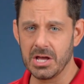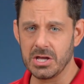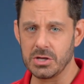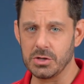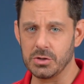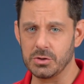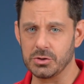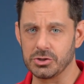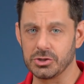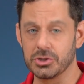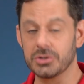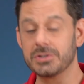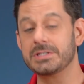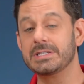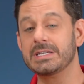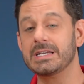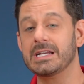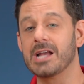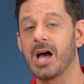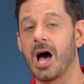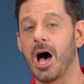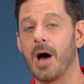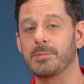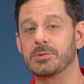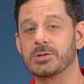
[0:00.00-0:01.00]
you should see
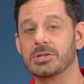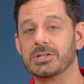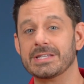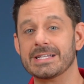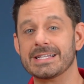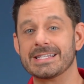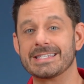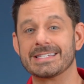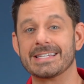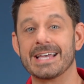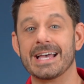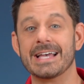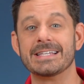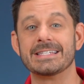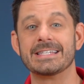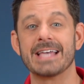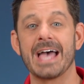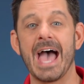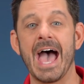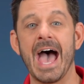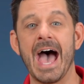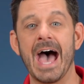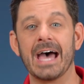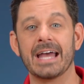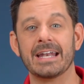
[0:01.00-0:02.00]
an option that says
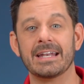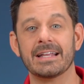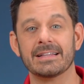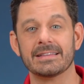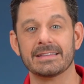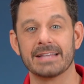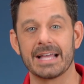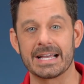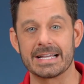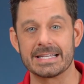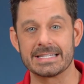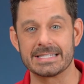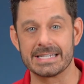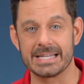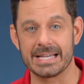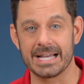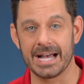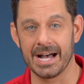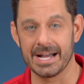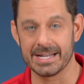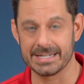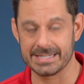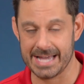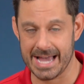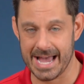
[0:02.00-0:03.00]
Add Legacy
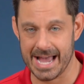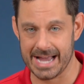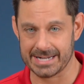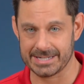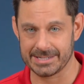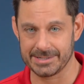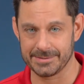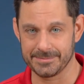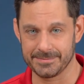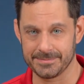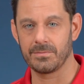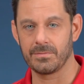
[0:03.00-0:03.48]
Contact.